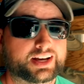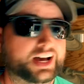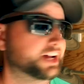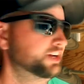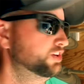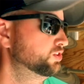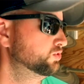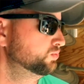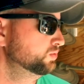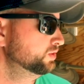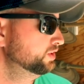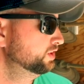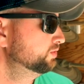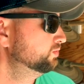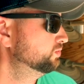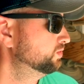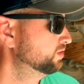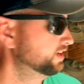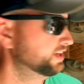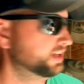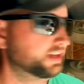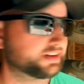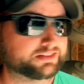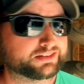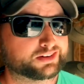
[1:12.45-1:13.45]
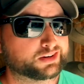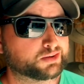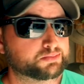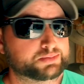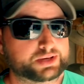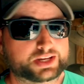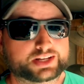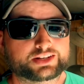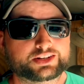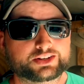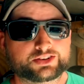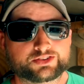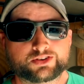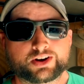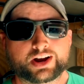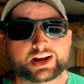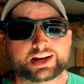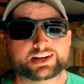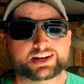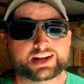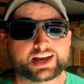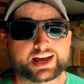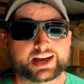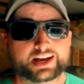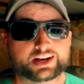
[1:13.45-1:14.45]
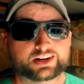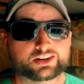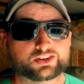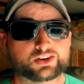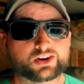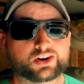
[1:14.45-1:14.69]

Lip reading: I don't really want to give an opinion right now